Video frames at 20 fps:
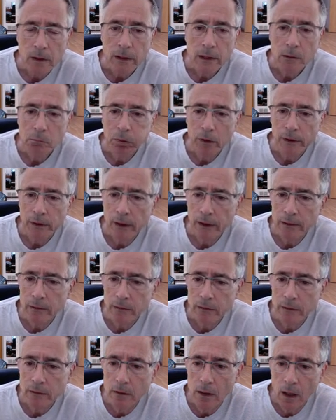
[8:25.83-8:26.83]
He played knight
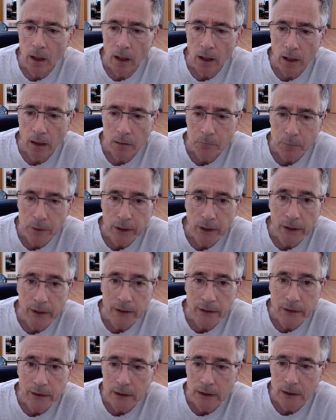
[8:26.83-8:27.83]
b
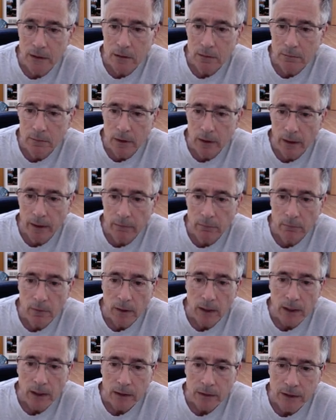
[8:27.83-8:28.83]
knight to
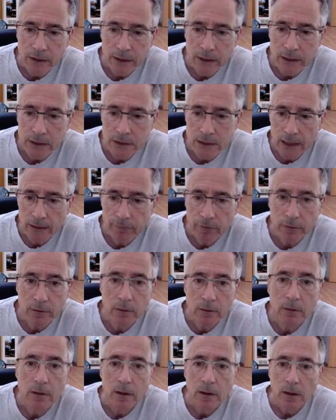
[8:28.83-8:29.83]

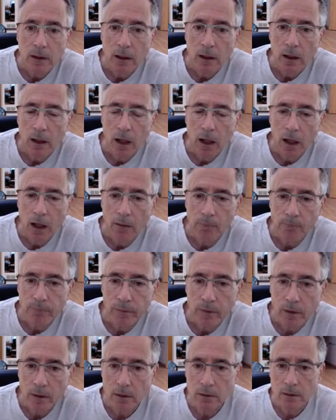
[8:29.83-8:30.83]
d7.
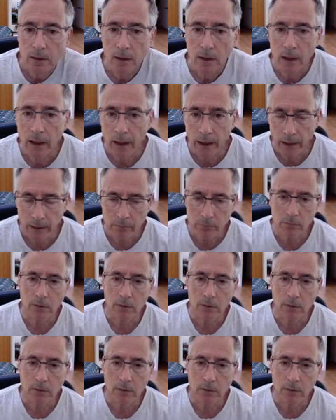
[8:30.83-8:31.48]
I